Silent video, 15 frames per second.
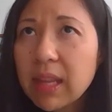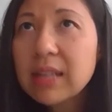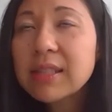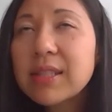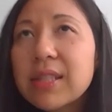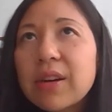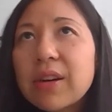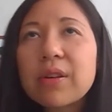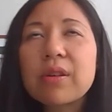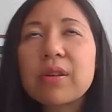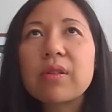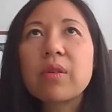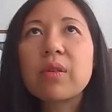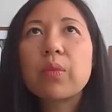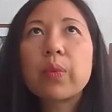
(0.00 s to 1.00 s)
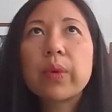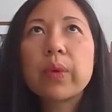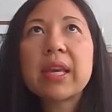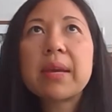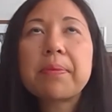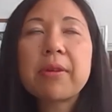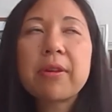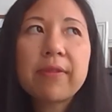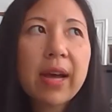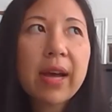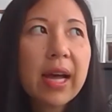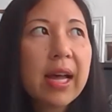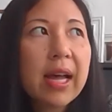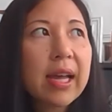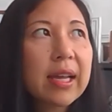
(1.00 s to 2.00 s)
So we
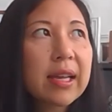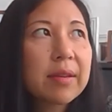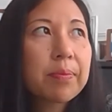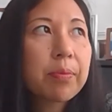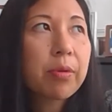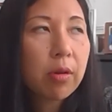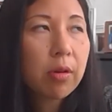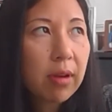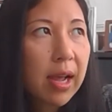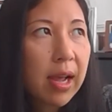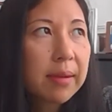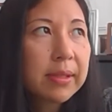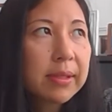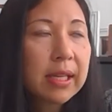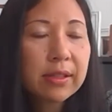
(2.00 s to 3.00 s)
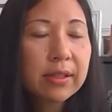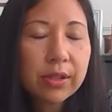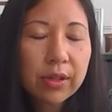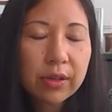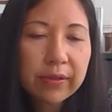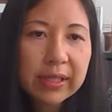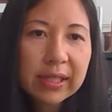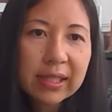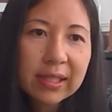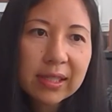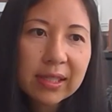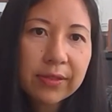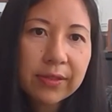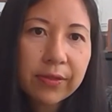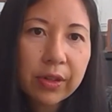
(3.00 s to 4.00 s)
provide programs and
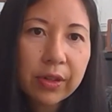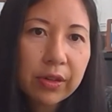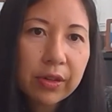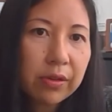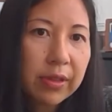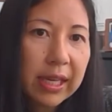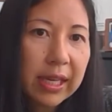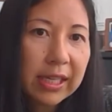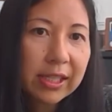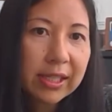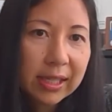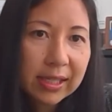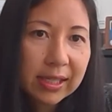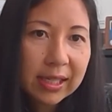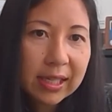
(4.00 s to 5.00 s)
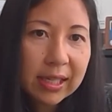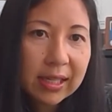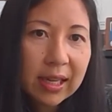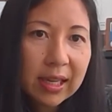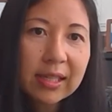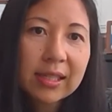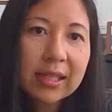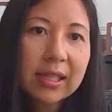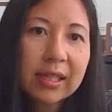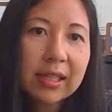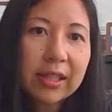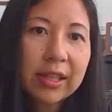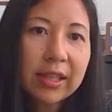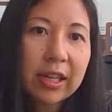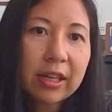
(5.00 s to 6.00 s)
services for youth age 16
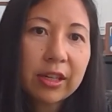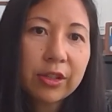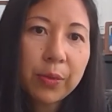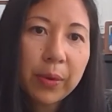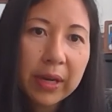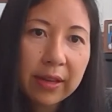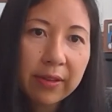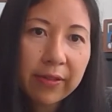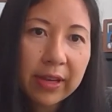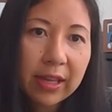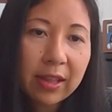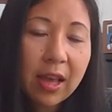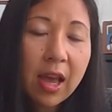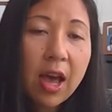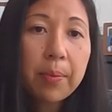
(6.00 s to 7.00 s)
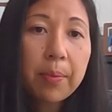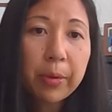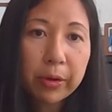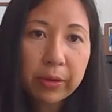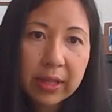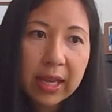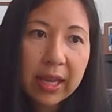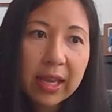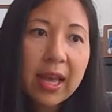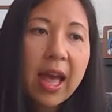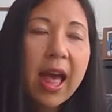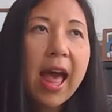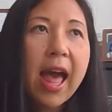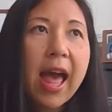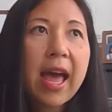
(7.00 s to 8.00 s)
until their 25th birthday.
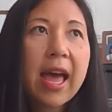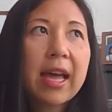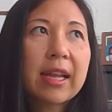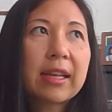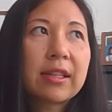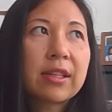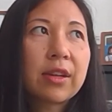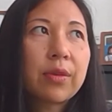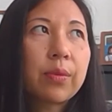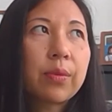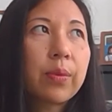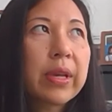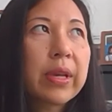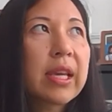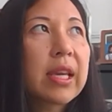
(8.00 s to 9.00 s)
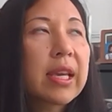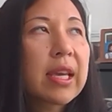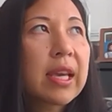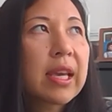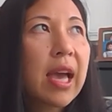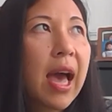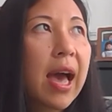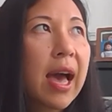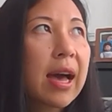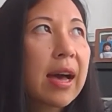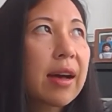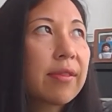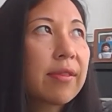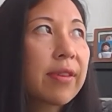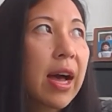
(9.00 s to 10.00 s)
And we
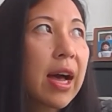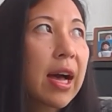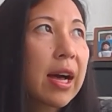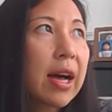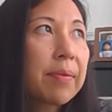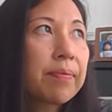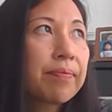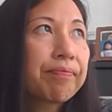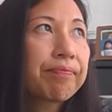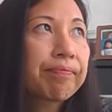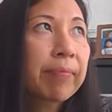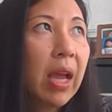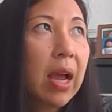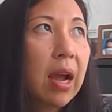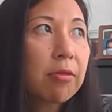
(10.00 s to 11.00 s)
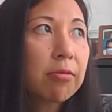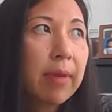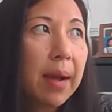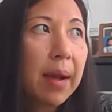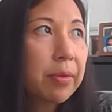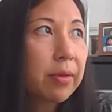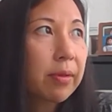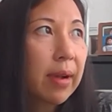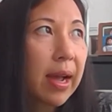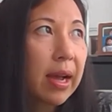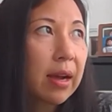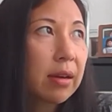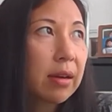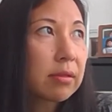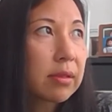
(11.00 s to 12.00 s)
have a
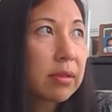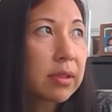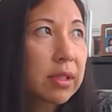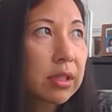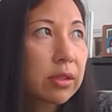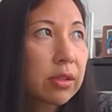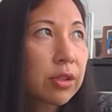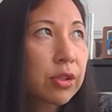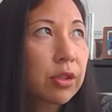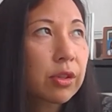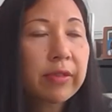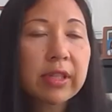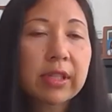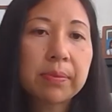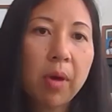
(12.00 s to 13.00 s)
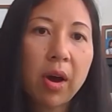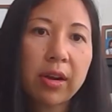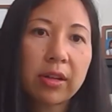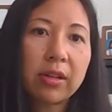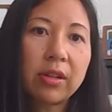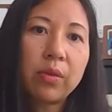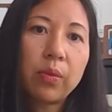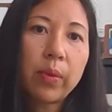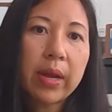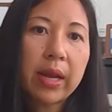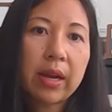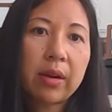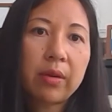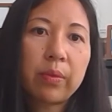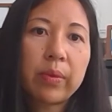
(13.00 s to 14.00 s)
wraparound service model
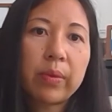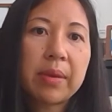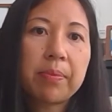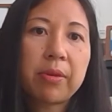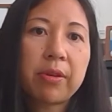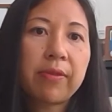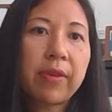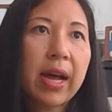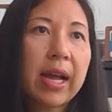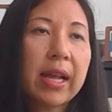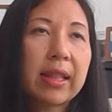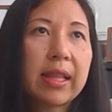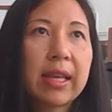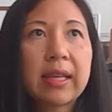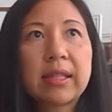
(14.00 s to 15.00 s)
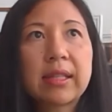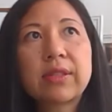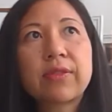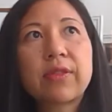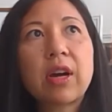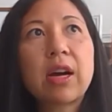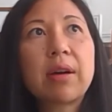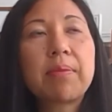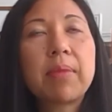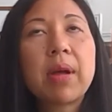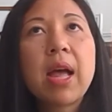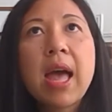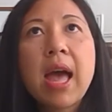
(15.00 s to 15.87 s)
where we provide things from